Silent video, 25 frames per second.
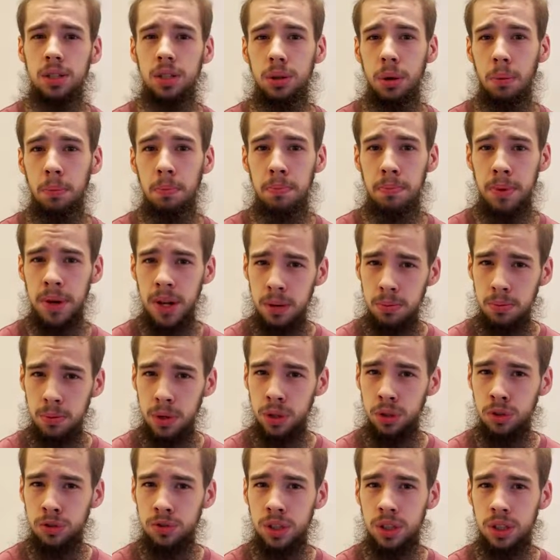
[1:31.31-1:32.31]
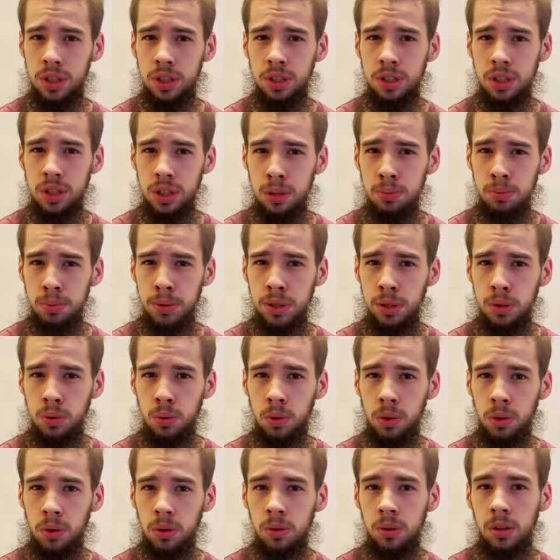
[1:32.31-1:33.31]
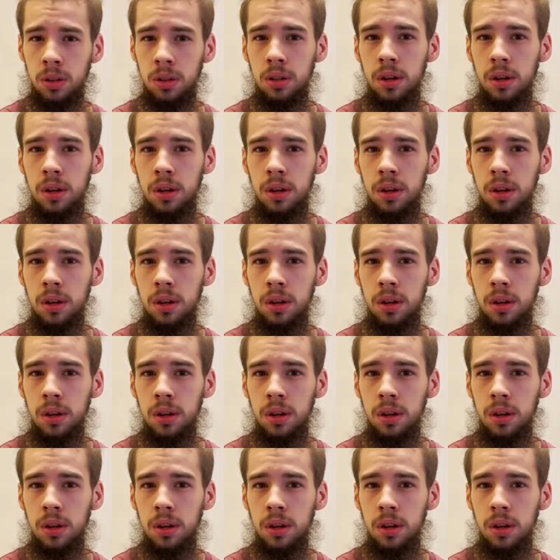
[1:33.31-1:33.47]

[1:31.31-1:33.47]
some big moves in the CPU world.